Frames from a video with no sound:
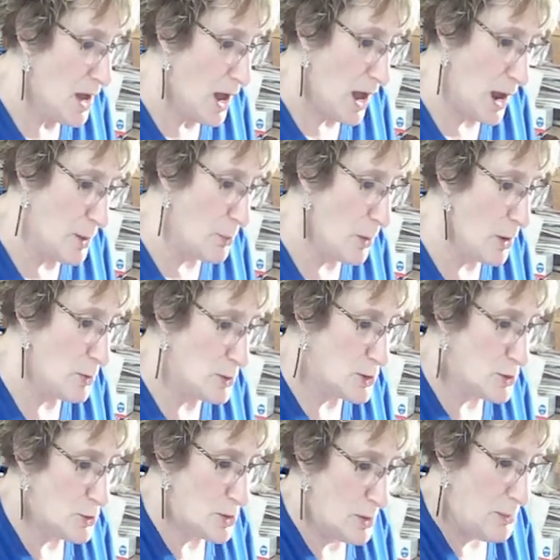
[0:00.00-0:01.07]
I won't
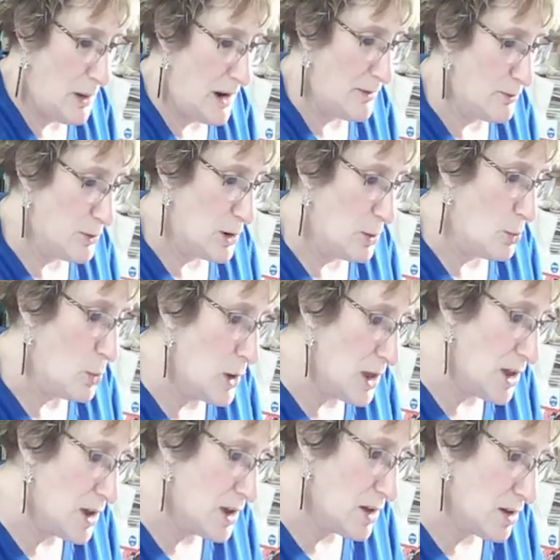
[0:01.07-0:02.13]
do them every
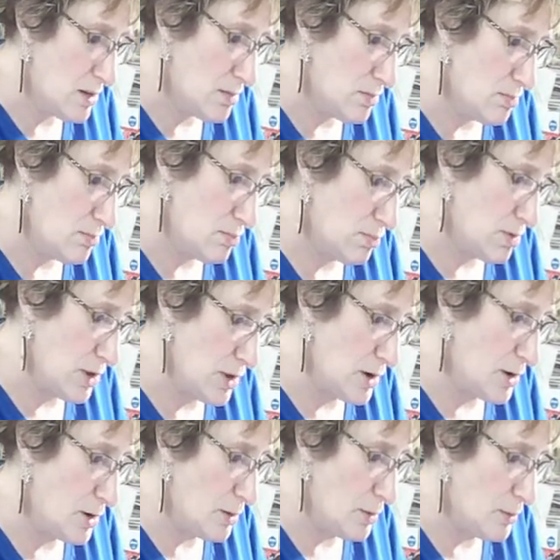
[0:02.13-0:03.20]
week. You
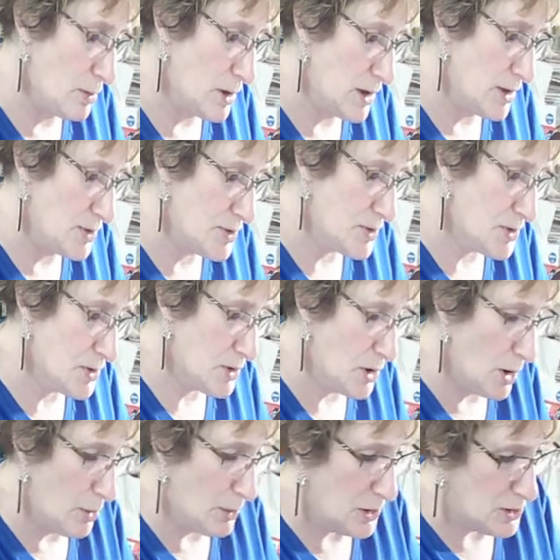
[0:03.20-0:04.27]
know, it's
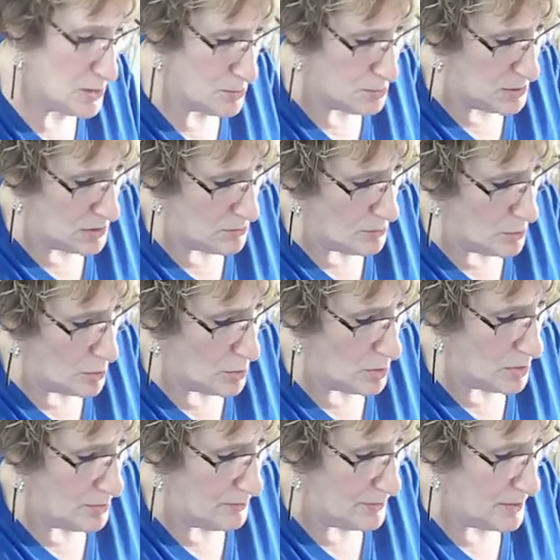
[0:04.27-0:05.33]
going to be
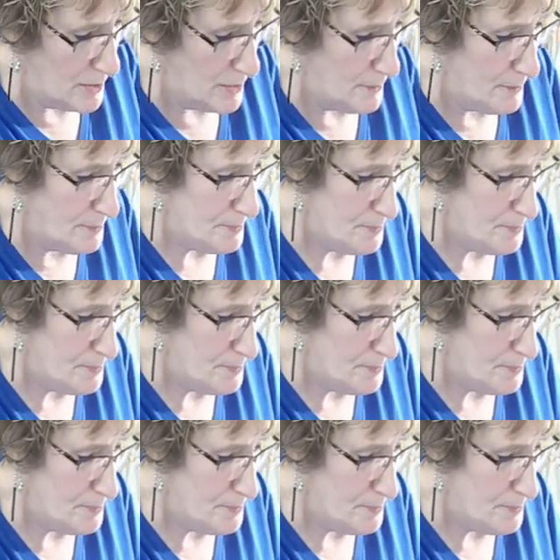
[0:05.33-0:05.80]
more of a